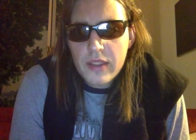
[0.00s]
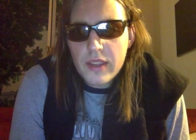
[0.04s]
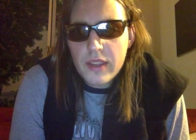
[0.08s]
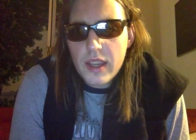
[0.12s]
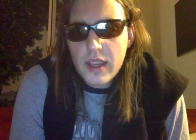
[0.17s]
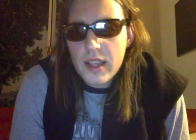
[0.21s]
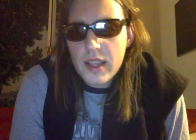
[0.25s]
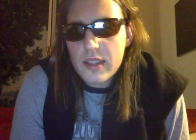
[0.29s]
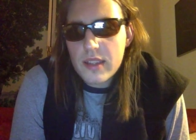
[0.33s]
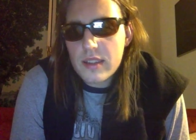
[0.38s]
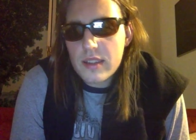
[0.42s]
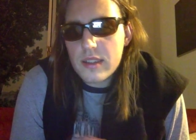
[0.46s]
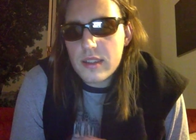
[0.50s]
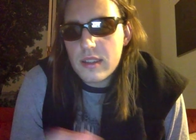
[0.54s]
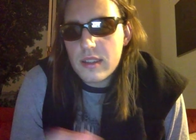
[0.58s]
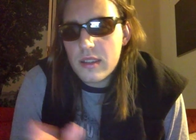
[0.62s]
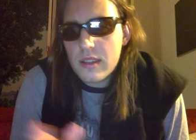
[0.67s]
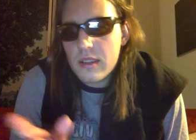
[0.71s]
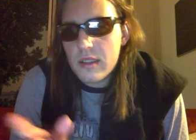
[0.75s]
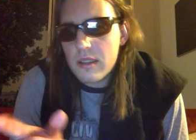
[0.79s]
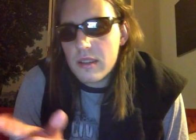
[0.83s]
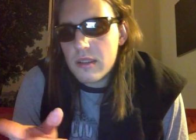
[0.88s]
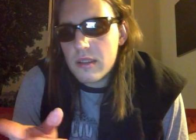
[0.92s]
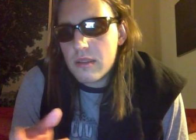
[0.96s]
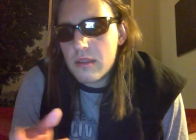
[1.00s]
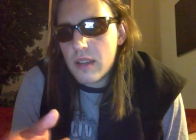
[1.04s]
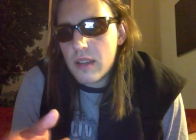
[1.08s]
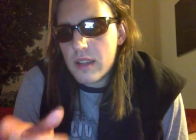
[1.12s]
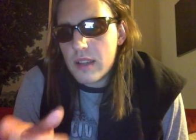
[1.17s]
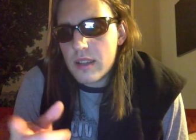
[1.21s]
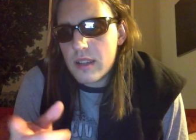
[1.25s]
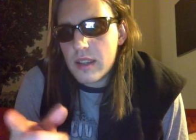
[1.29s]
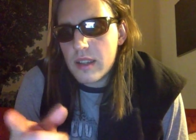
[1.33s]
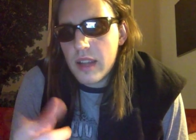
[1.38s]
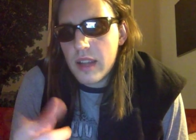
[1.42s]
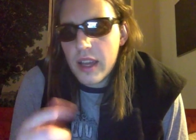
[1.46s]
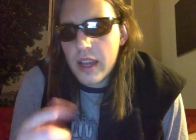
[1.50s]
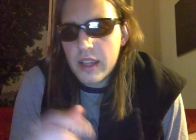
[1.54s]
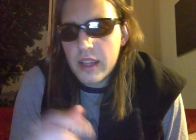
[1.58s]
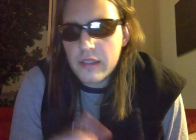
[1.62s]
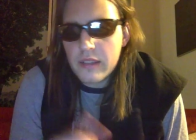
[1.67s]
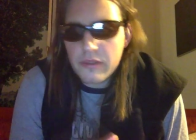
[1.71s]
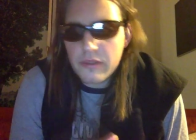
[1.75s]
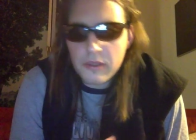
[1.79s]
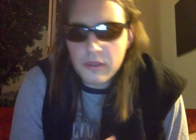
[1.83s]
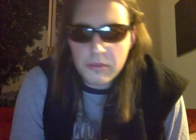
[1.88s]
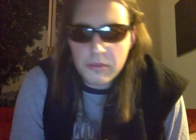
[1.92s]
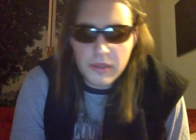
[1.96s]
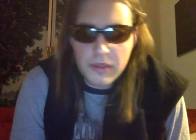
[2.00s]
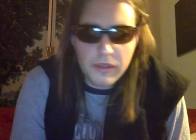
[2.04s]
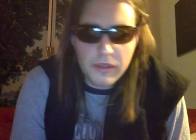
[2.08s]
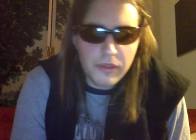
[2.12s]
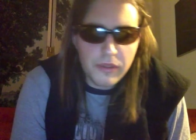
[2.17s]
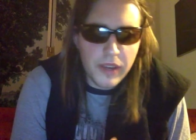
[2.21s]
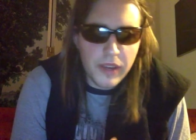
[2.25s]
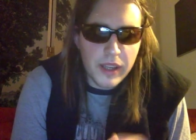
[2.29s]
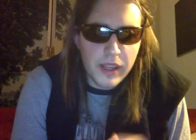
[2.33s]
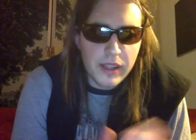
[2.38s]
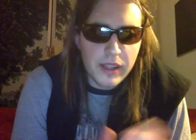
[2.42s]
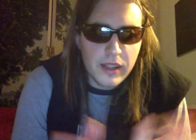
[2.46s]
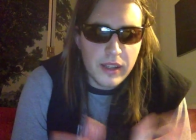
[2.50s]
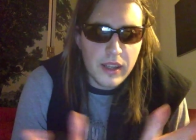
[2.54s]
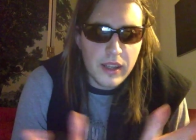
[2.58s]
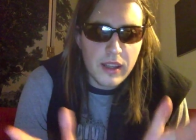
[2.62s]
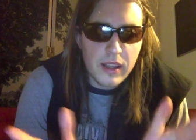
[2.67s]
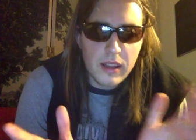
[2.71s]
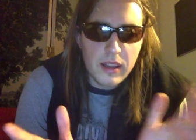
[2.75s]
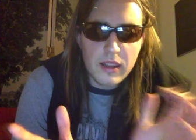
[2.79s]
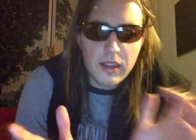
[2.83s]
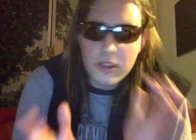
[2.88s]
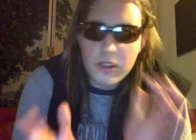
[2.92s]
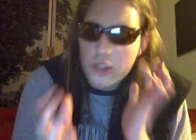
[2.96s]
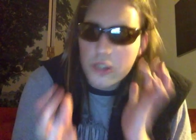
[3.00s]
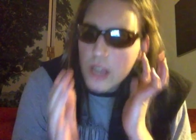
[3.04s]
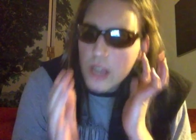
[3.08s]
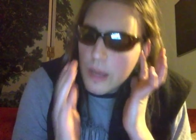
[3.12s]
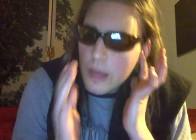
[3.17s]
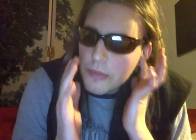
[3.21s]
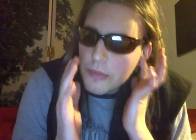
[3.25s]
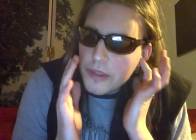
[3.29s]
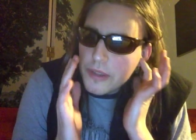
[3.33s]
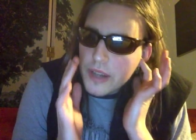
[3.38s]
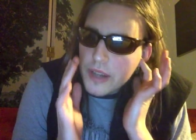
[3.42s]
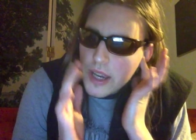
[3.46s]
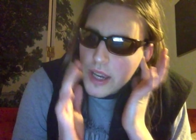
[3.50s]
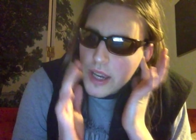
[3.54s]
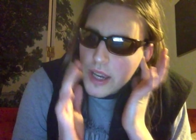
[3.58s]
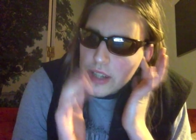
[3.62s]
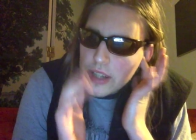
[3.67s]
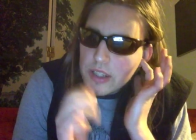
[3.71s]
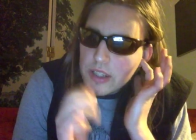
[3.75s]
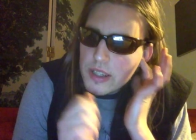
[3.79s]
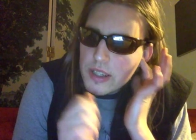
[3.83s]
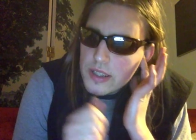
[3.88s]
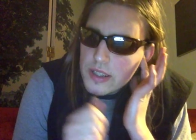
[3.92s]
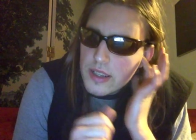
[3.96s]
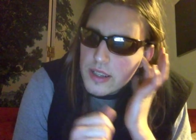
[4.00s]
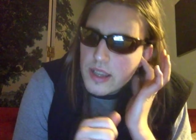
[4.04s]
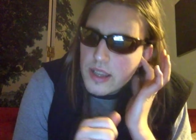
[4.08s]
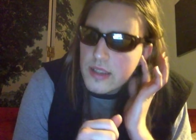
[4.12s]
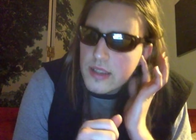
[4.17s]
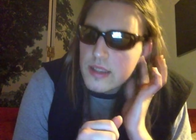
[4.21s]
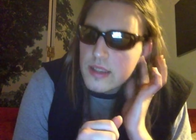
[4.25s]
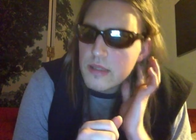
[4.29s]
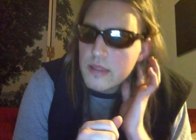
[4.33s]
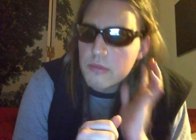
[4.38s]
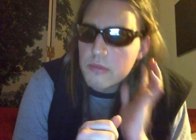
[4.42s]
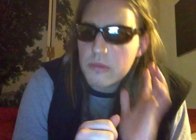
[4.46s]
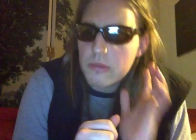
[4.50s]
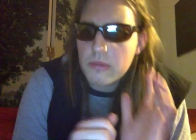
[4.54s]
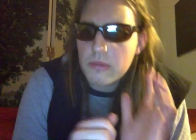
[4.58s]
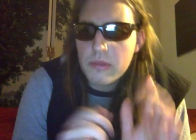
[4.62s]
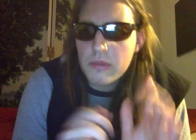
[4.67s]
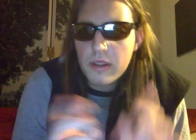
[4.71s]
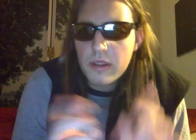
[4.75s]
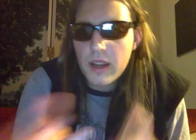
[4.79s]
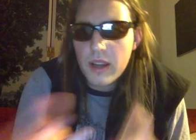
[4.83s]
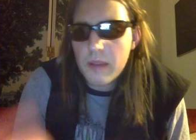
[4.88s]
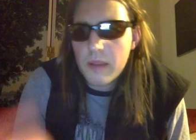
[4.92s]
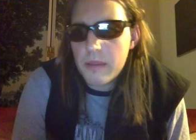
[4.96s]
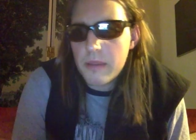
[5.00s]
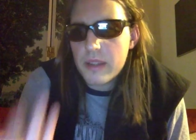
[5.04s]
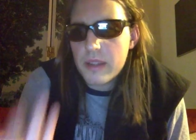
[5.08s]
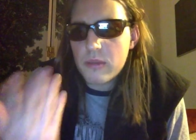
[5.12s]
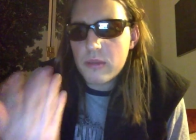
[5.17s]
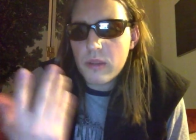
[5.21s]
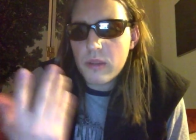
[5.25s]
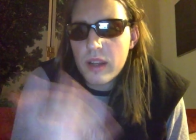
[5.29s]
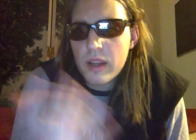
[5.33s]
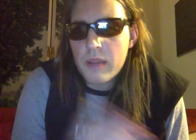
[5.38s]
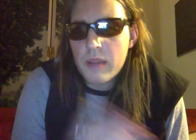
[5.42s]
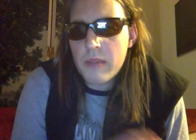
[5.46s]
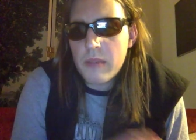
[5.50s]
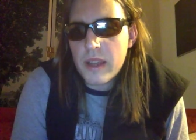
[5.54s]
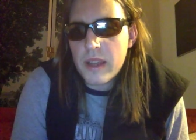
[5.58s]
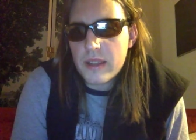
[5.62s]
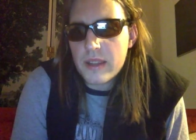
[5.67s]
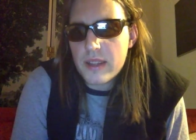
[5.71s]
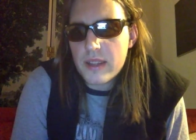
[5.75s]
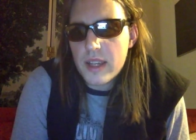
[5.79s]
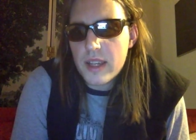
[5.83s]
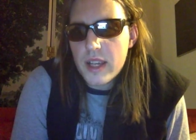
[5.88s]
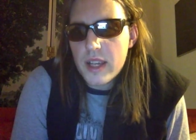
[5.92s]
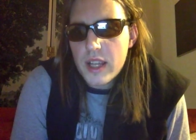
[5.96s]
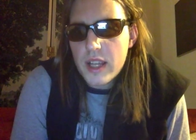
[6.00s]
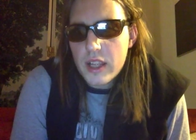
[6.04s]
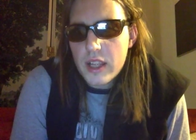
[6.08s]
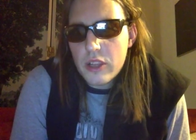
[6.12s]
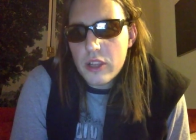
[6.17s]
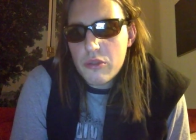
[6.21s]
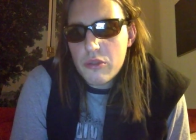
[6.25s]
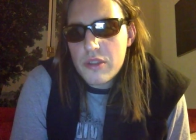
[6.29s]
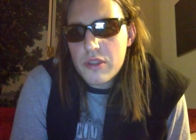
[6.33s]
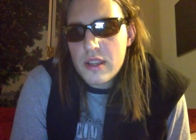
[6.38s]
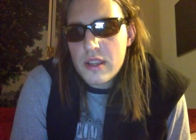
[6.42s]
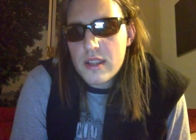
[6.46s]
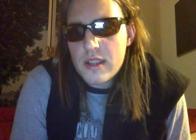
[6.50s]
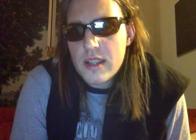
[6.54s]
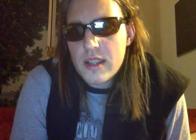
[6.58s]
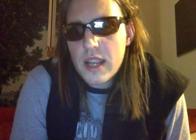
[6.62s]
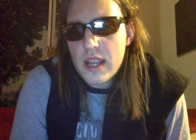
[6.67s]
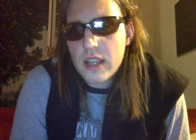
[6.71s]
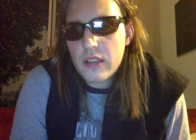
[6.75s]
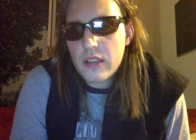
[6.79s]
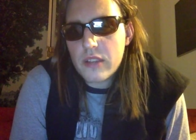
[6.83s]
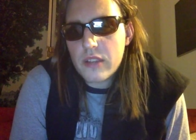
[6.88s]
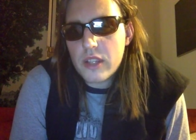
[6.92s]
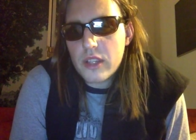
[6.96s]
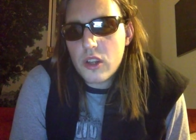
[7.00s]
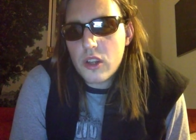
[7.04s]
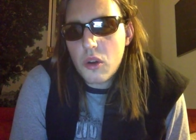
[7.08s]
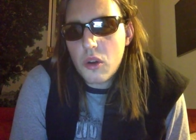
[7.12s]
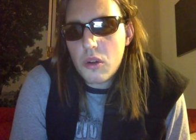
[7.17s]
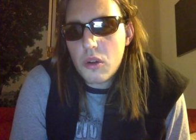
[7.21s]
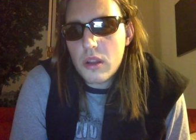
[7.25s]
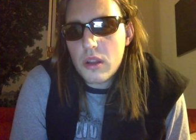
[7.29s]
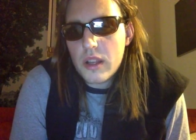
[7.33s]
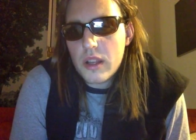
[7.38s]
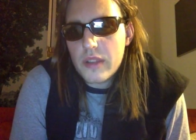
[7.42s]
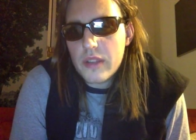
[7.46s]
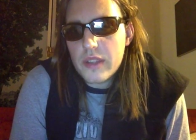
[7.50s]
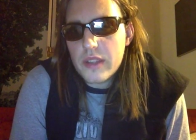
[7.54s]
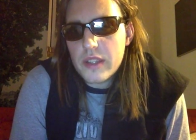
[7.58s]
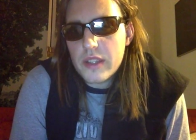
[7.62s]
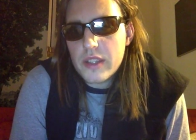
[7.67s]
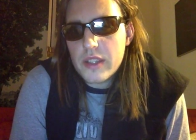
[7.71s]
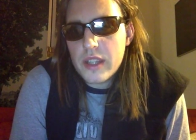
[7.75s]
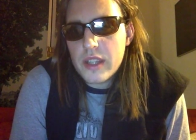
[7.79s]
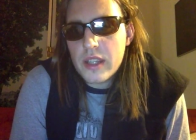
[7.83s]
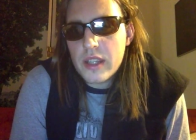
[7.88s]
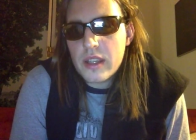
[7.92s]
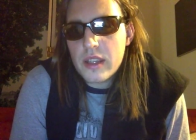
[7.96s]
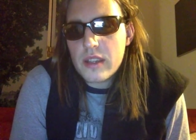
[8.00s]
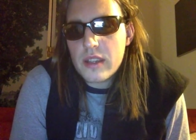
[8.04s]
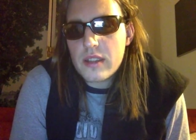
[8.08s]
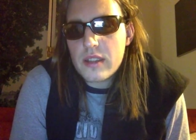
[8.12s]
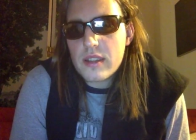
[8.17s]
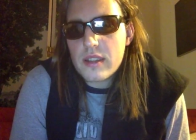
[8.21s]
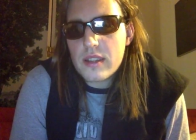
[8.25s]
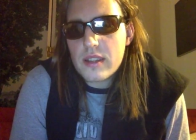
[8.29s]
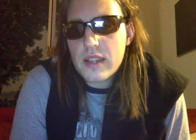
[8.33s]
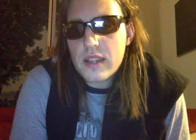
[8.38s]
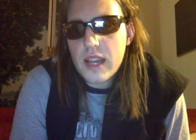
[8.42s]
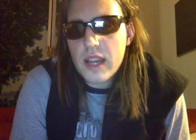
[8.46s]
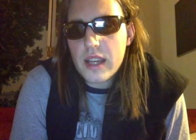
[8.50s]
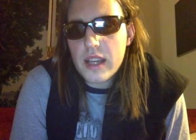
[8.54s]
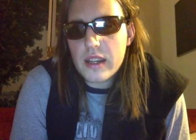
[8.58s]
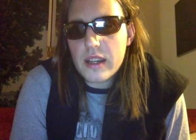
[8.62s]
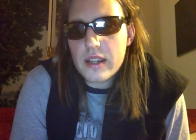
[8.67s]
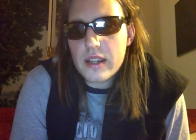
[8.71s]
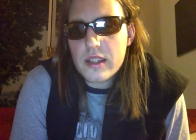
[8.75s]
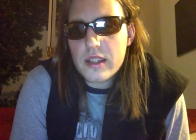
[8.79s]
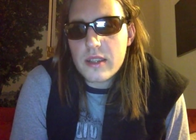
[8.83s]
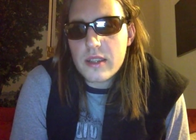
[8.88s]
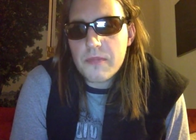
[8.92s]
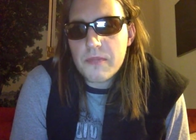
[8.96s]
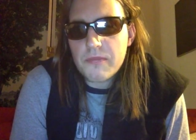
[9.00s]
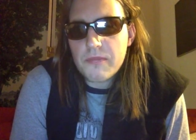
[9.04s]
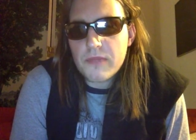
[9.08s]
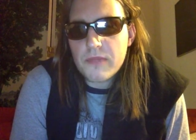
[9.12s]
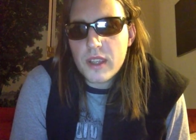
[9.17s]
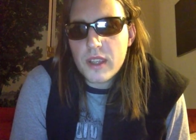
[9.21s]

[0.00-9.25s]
as a line from the final chapter actually says a bit what I meant, losing sight of the goal, the genius staggers.